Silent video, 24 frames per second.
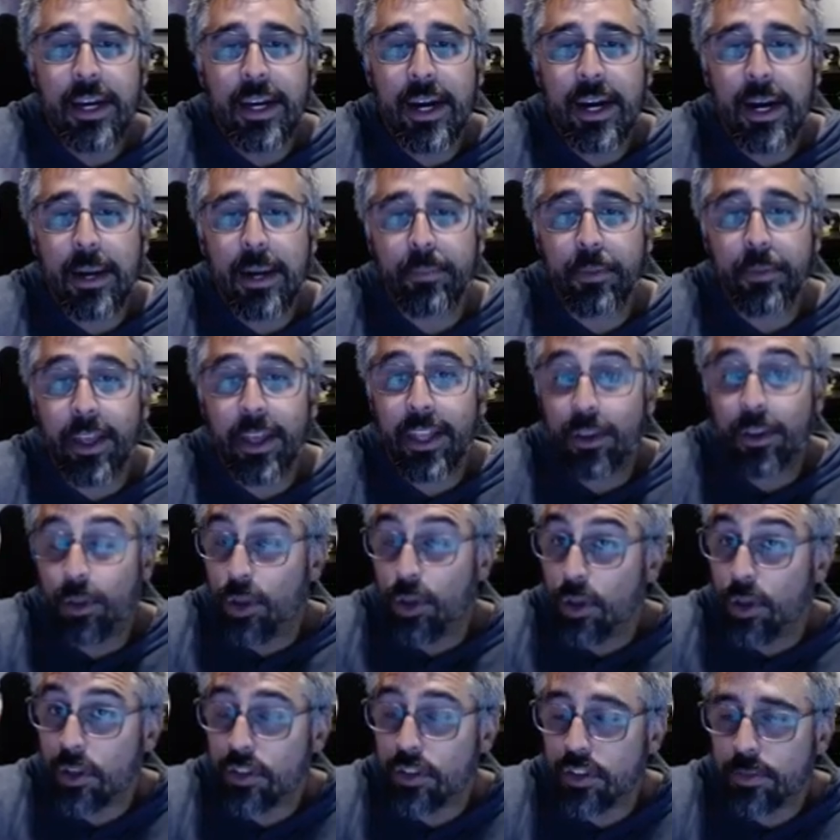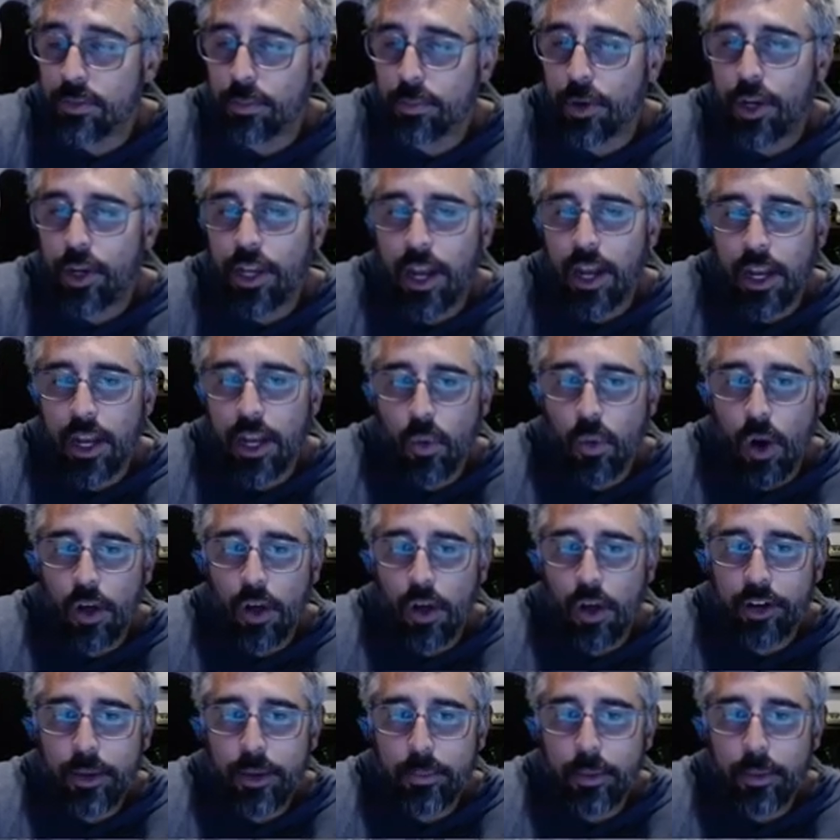um, and looks pretty high
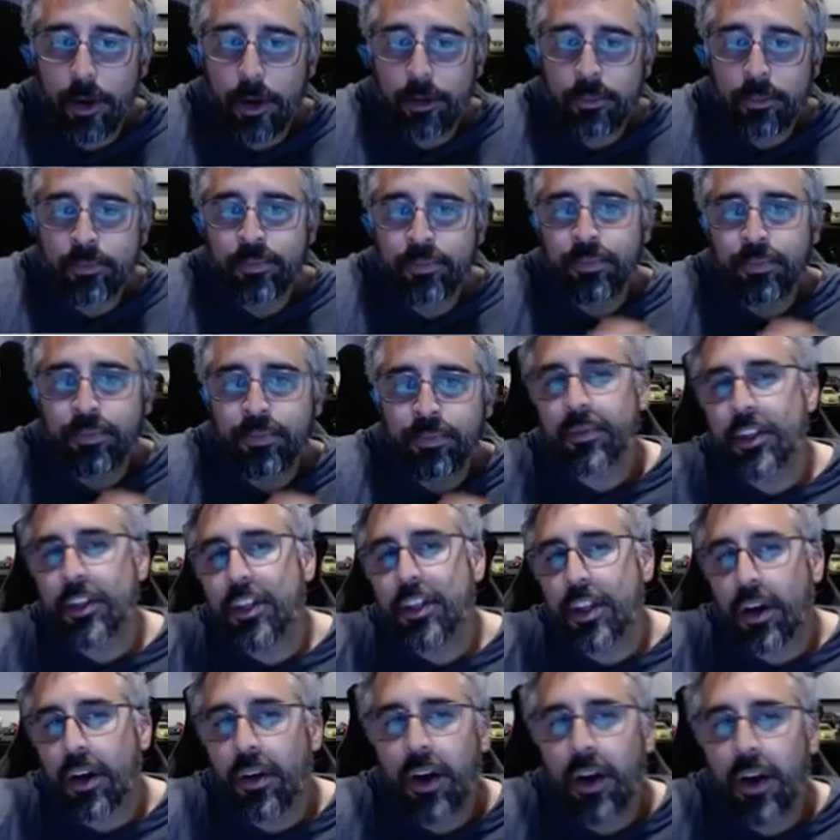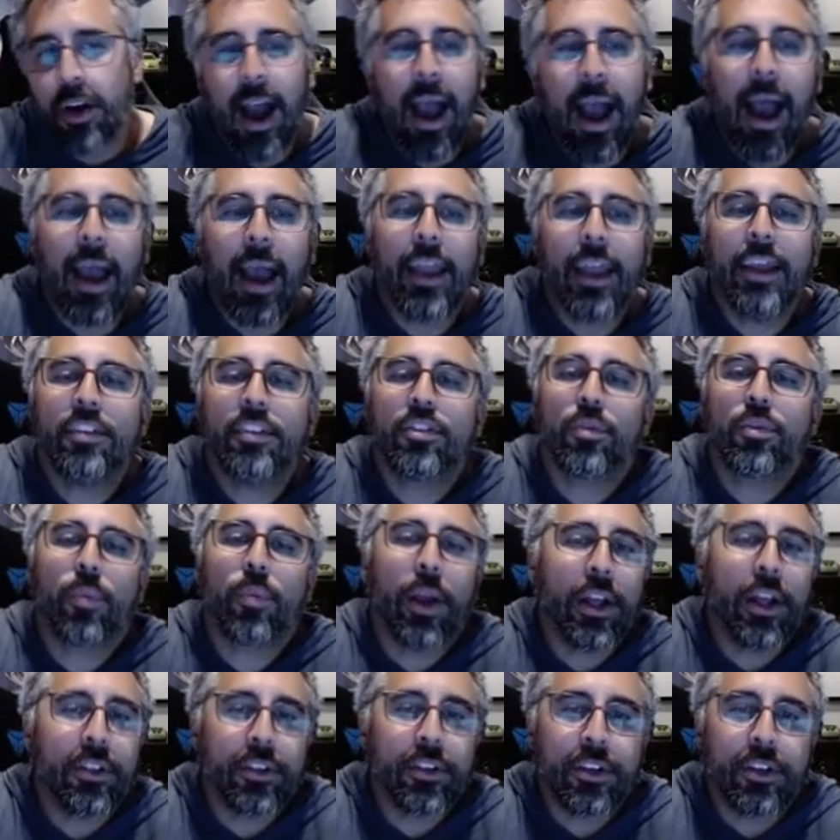quality, but, you know, I, it's a
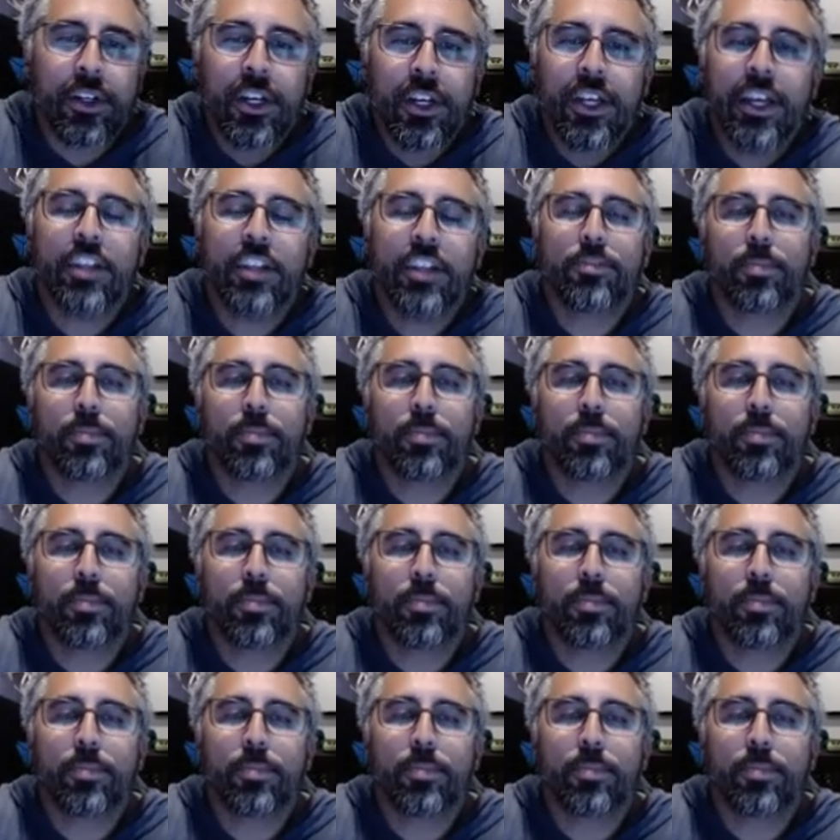Wrangler. It's